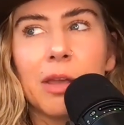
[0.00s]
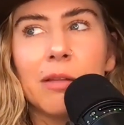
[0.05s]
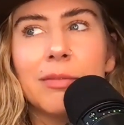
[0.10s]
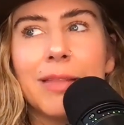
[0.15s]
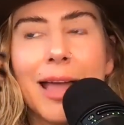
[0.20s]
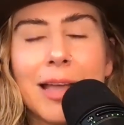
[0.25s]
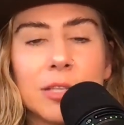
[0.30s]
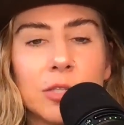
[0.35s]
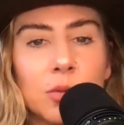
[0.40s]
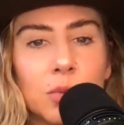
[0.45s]

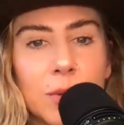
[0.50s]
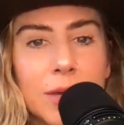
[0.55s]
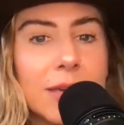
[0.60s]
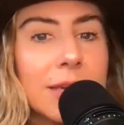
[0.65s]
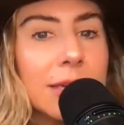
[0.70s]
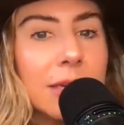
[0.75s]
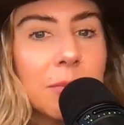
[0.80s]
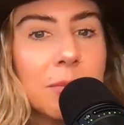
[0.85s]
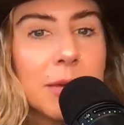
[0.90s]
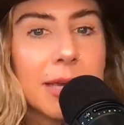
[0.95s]
last
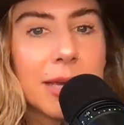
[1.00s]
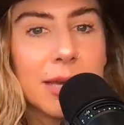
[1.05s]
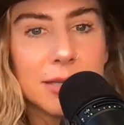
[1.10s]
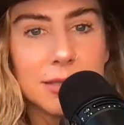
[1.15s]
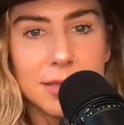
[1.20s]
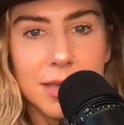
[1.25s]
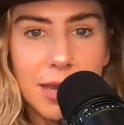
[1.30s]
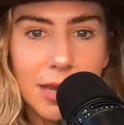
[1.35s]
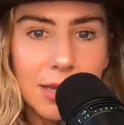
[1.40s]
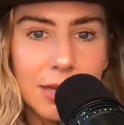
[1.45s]
week
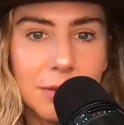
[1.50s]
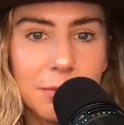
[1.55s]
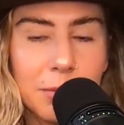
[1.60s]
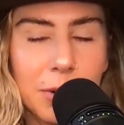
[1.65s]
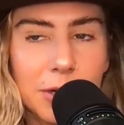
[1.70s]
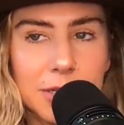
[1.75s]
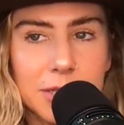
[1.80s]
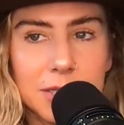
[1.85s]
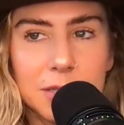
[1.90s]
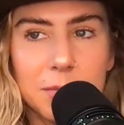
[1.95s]
because they
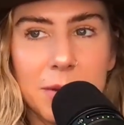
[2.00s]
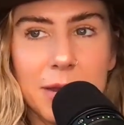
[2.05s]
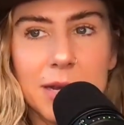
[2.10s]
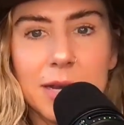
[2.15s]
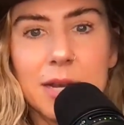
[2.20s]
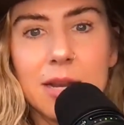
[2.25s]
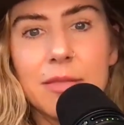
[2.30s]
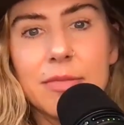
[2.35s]
participated